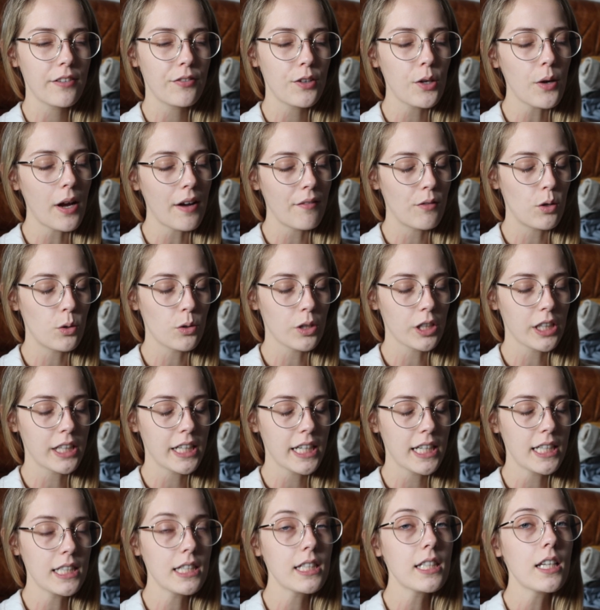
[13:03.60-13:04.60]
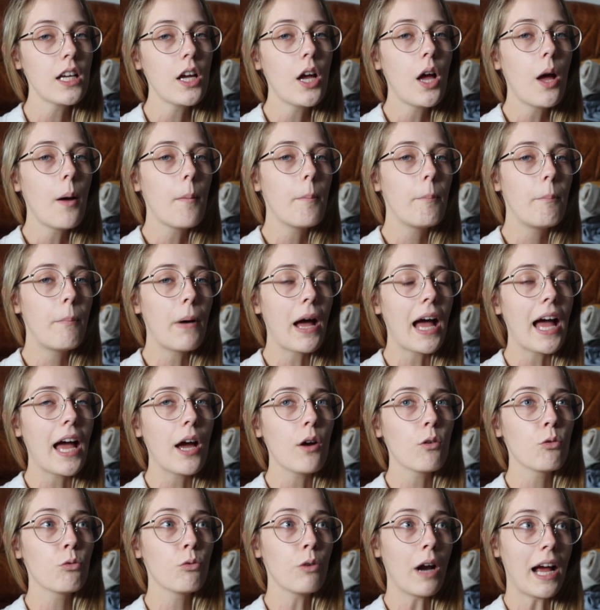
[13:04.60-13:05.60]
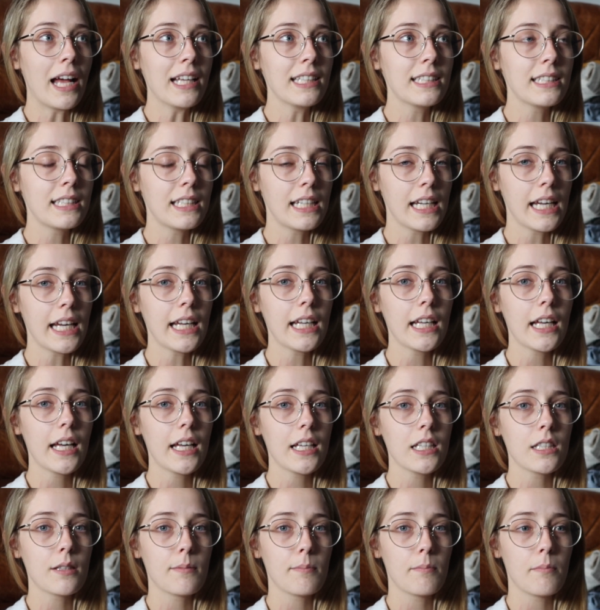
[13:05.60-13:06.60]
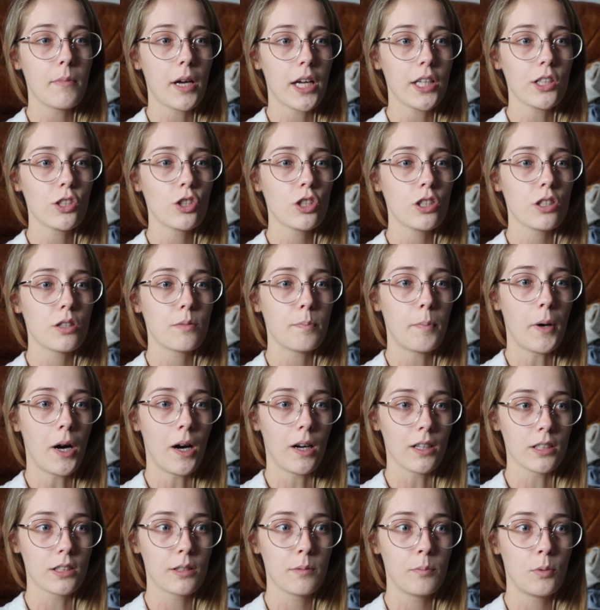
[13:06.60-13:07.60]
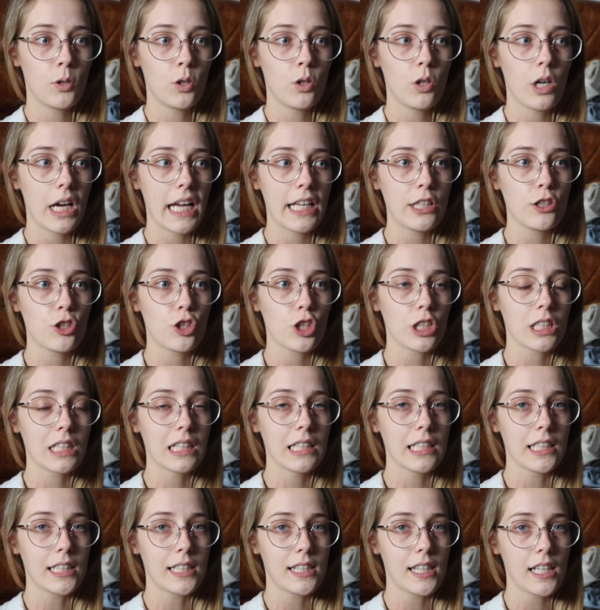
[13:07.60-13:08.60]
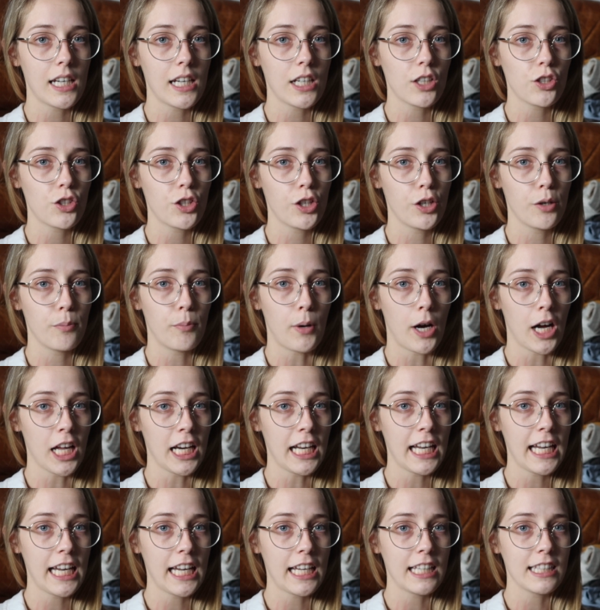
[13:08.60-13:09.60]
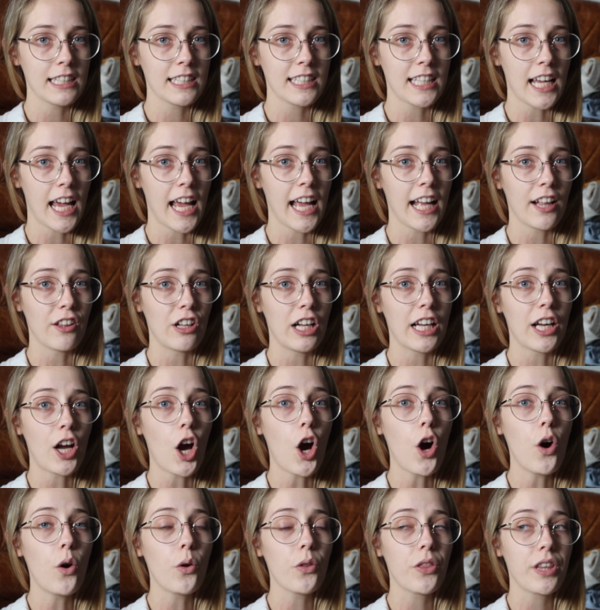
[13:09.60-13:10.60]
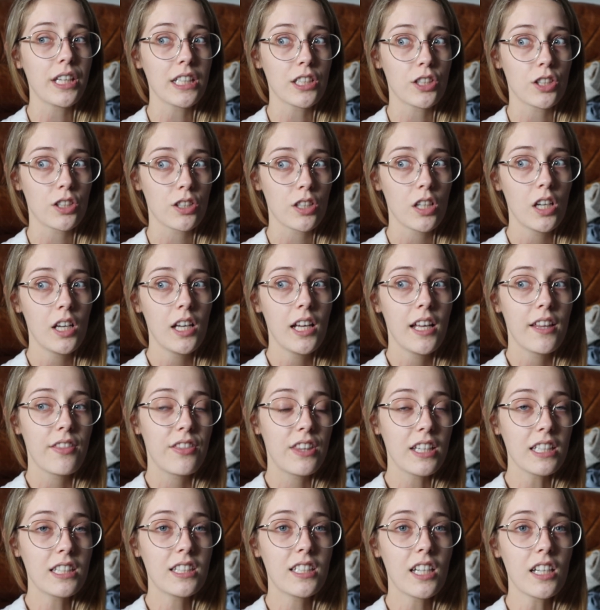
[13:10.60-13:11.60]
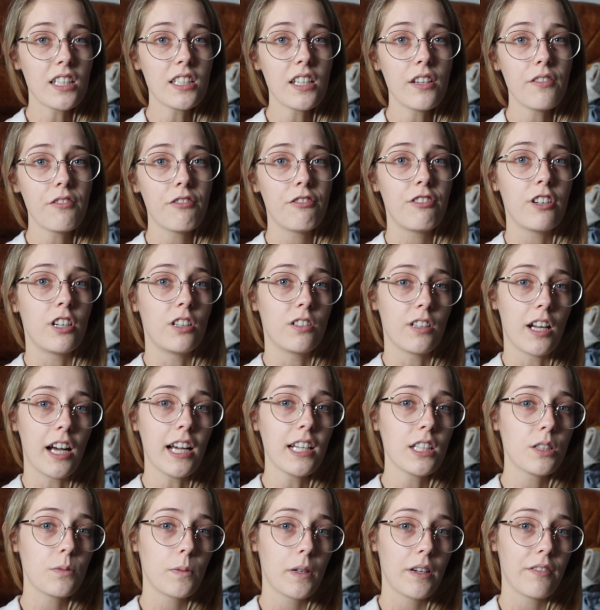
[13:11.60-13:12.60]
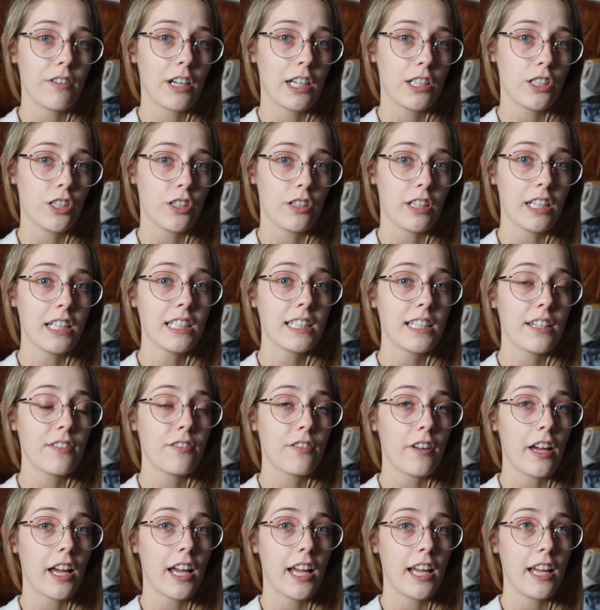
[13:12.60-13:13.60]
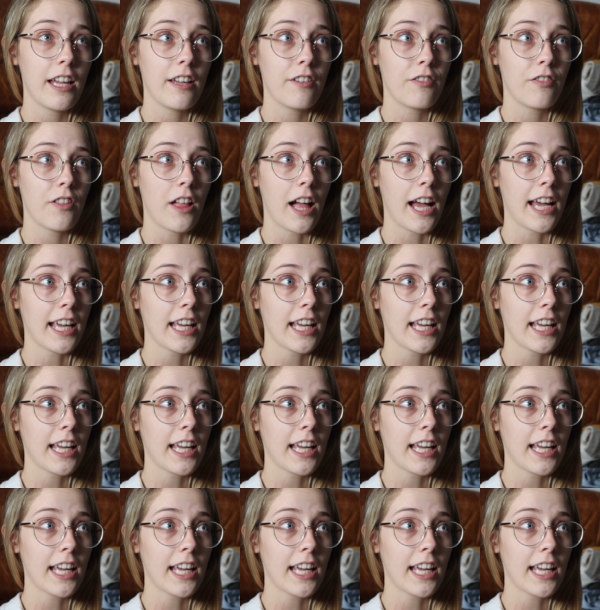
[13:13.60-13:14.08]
if you have older kids, but resting as much as possible and just listening to your body and saying like, oh, this doesn't feel nice whenever I do this. If